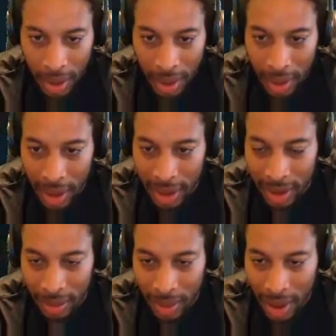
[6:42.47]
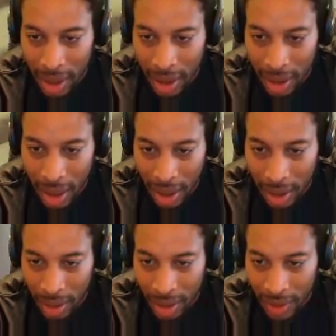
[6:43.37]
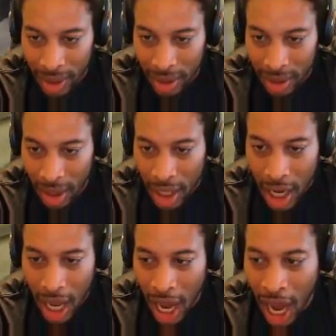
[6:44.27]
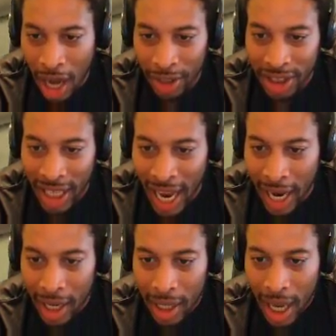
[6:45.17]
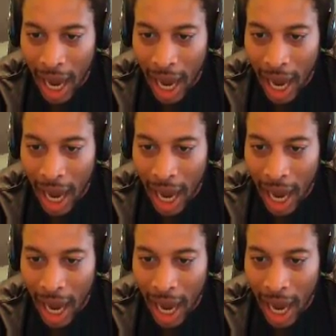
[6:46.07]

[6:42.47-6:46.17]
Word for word: Listen, man. Y'all don't even understand. Oh, shit! I